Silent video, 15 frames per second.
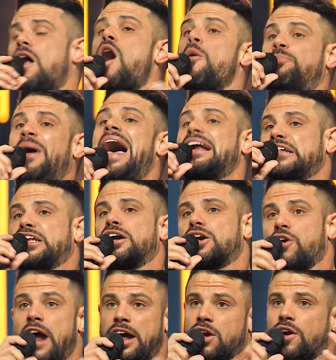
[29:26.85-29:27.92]
Oh, Pastor
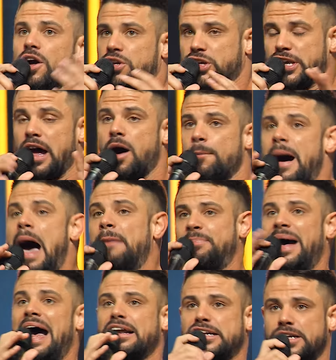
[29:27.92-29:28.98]
Craig Groeschel, my
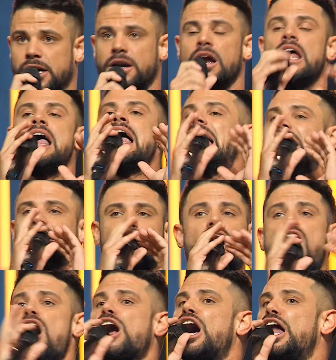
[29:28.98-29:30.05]
pastor. It's
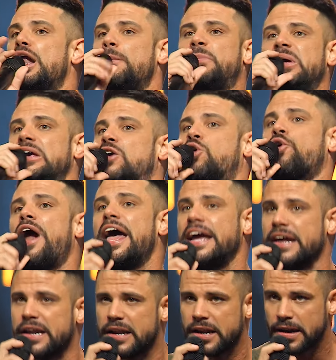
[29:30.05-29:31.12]
all going to be
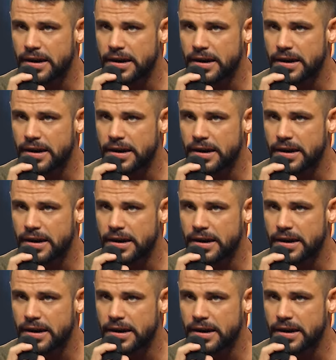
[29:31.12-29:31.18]
great.